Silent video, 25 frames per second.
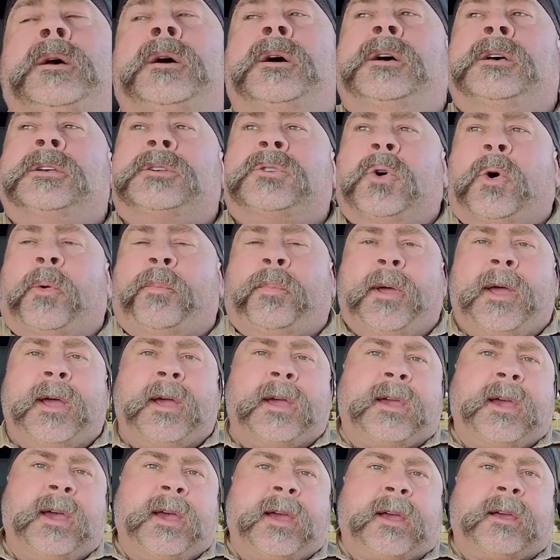So a
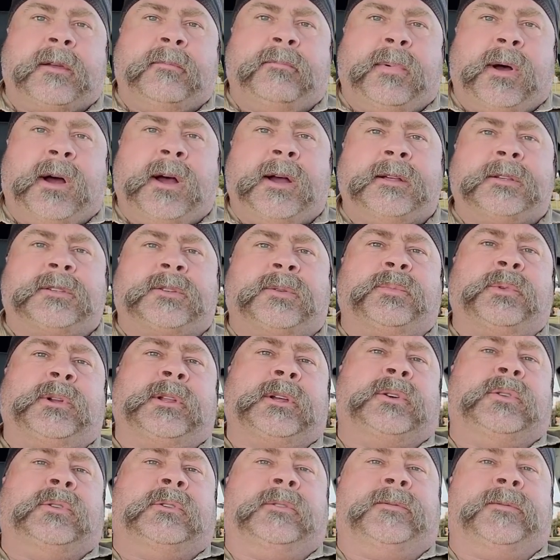pancake combines some
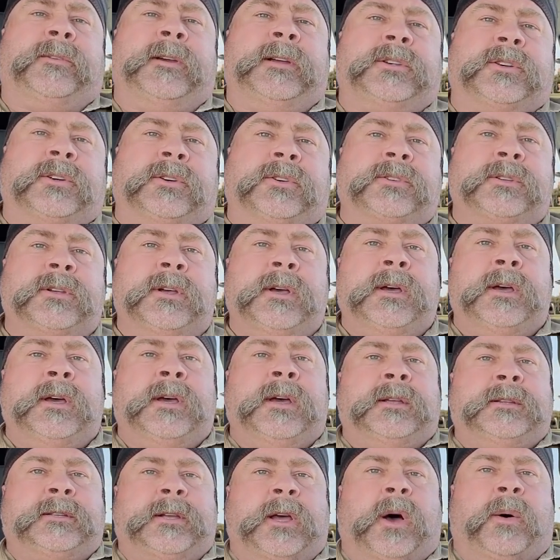really cool features
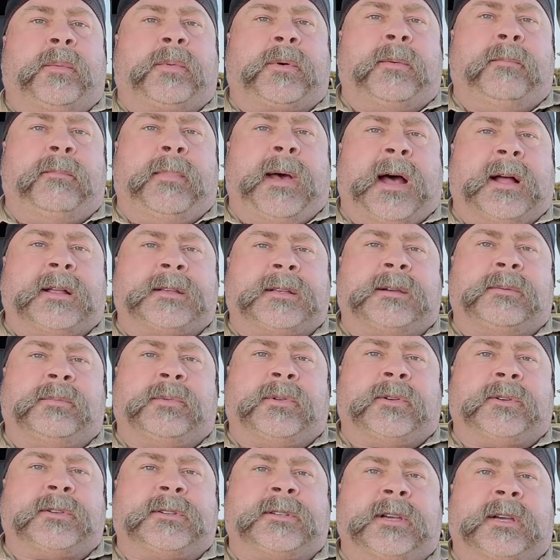to help combat some of
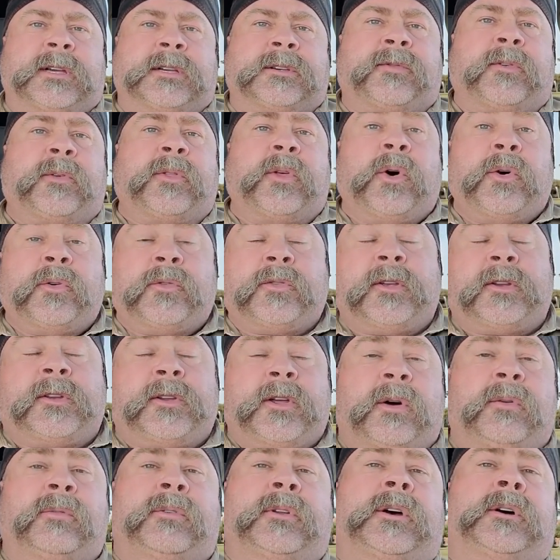those things. For those that
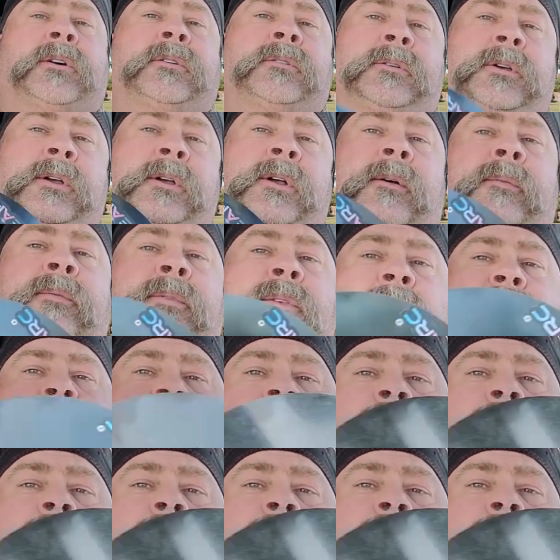don't know, this is a